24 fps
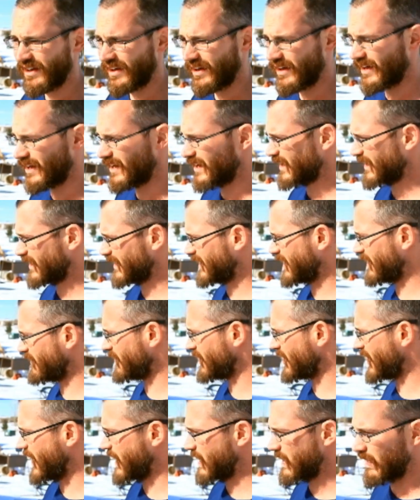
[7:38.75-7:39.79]
uh,
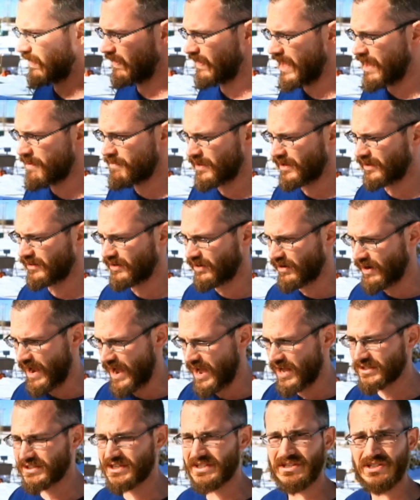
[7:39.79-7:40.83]
given our climate and our
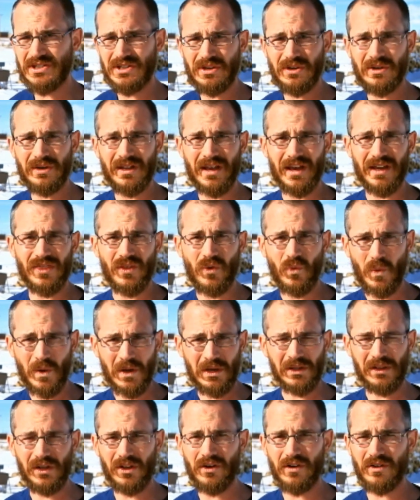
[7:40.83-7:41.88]
altitude and the
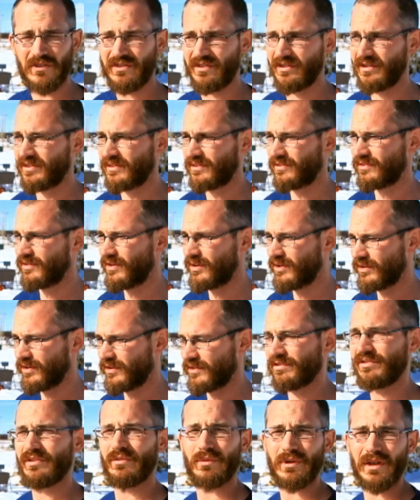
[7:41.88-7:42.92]
wind loads and the snow
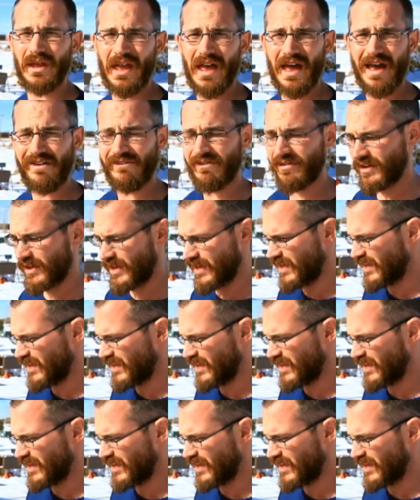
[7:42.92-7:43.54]
loads that we have.